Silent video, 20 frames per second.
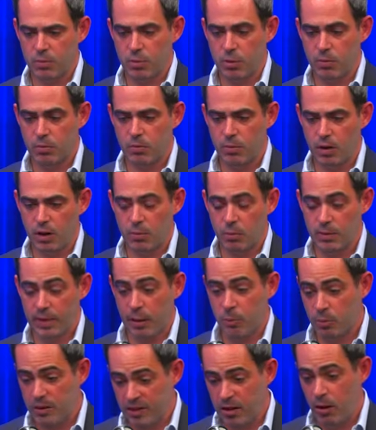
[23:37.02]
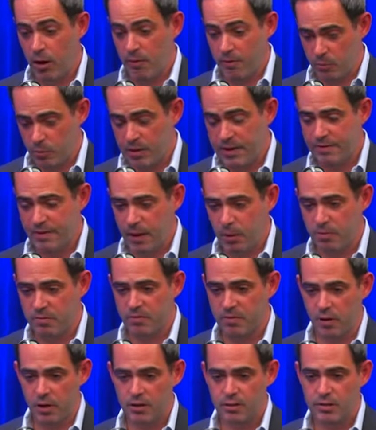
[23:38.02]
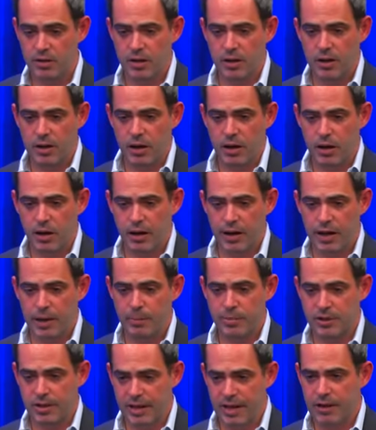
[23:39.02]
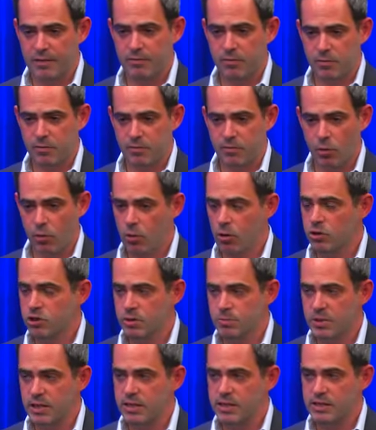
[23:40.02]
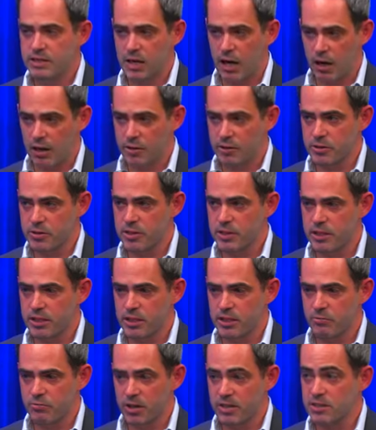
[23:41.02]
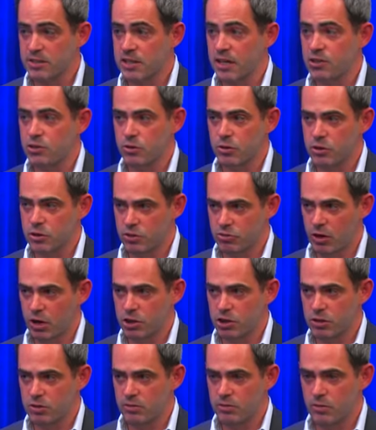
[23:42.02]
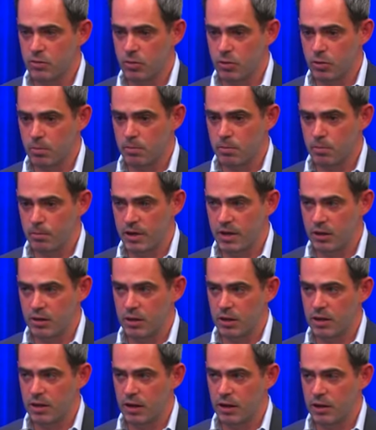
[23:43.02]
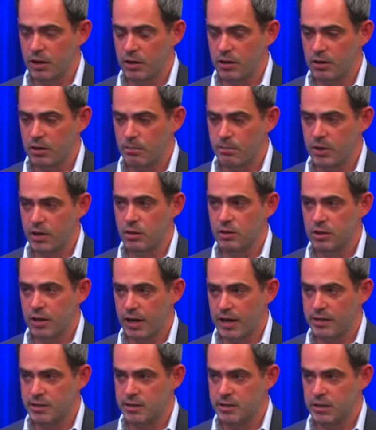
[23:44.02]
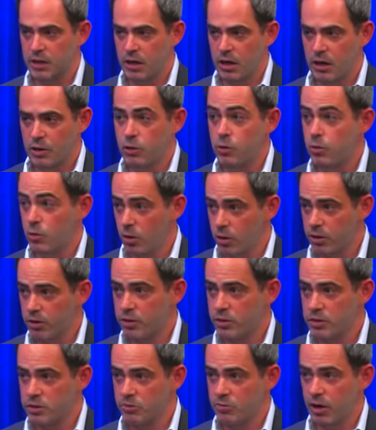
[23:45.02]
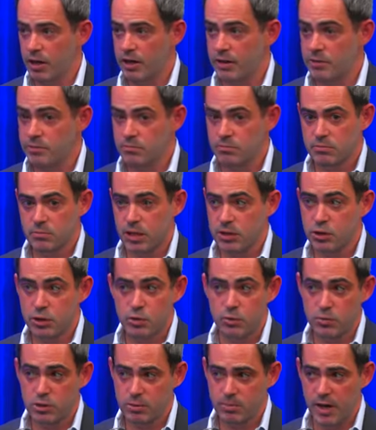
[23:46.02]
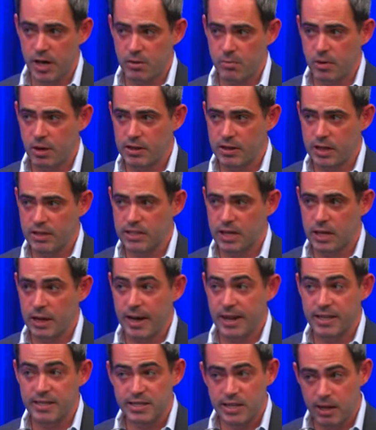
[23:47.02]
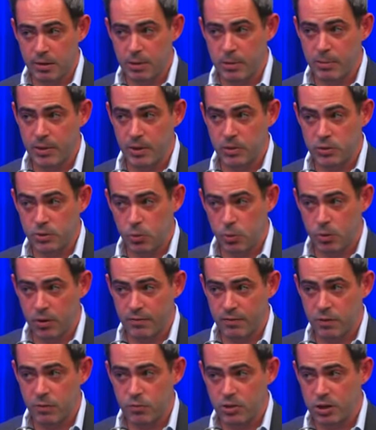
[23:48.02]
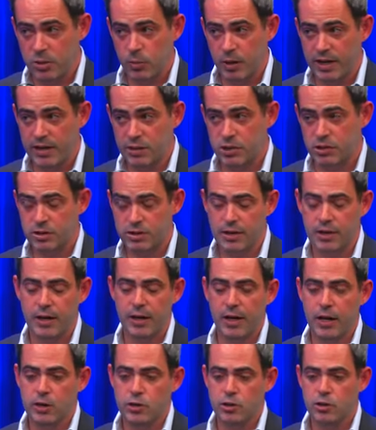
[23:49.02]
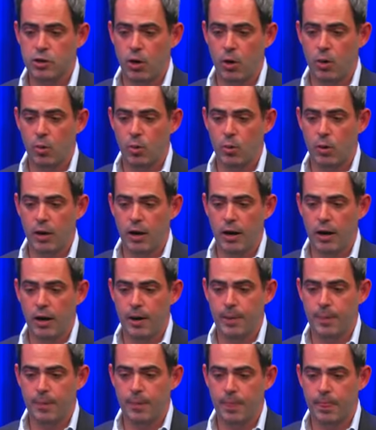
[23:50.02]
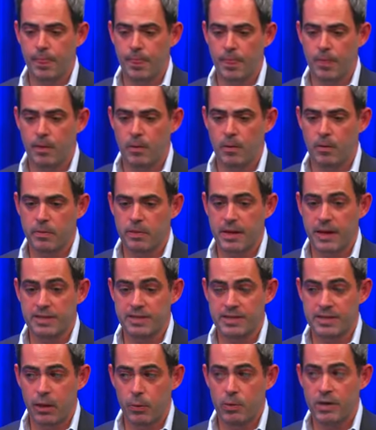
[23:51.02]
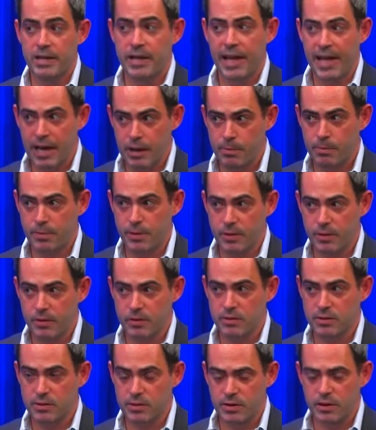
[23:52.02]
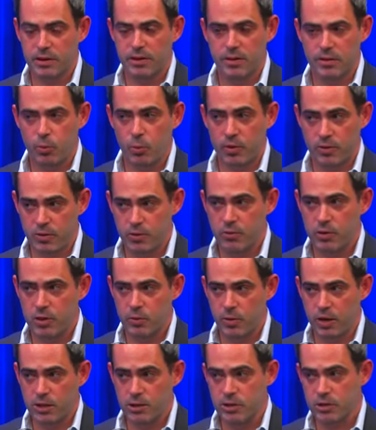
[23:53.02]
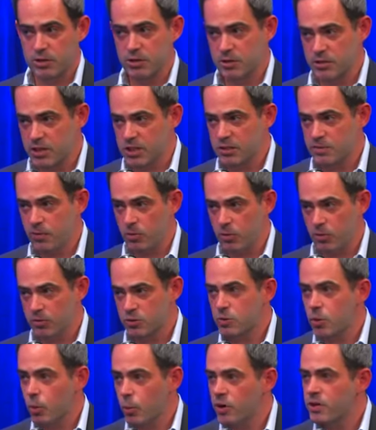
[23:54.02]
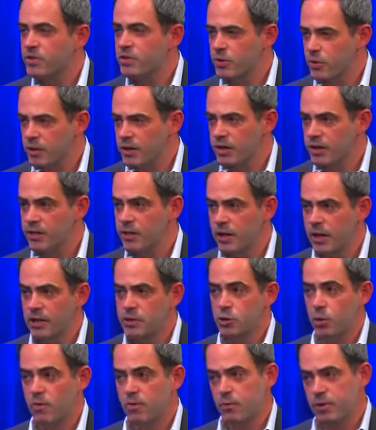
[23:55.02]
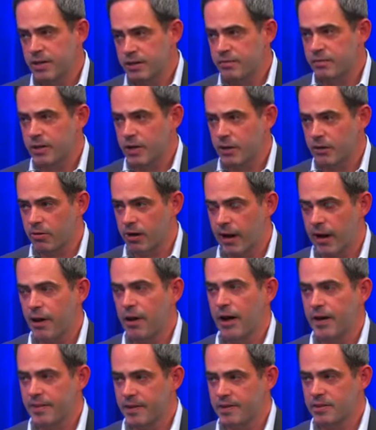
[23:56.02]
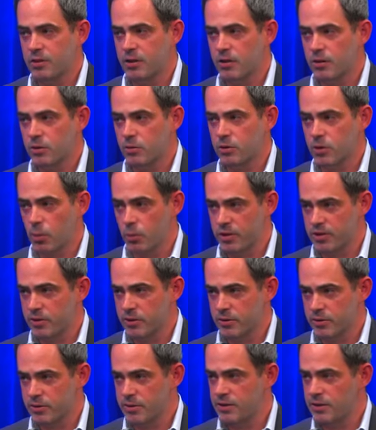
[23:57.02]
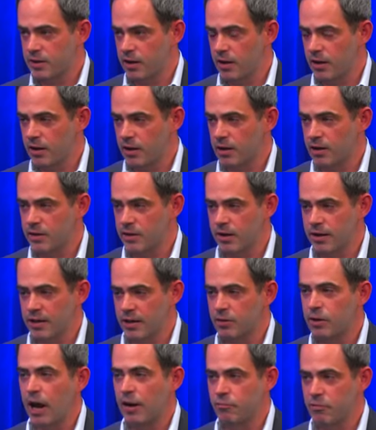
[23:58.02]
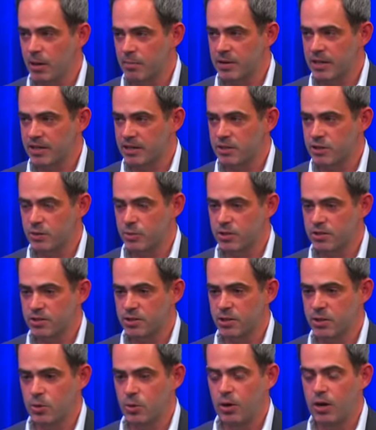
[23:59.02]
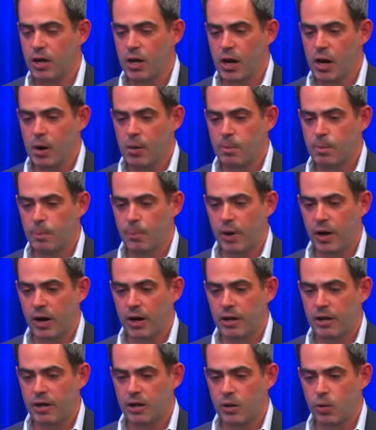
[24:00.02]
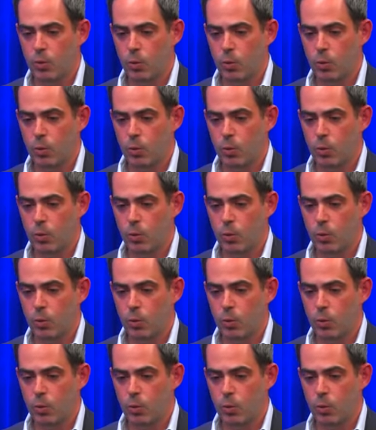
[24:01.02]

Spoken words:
we've helped fund a plan for $400 million in residential construction for middle class New Yorkers, right? That's a huge amount of money it's going to be built with union wages. So the idea that we can't build with union wages is false. We're doing it. So if we could figure out, I think the wizards at Remedy can do it too. But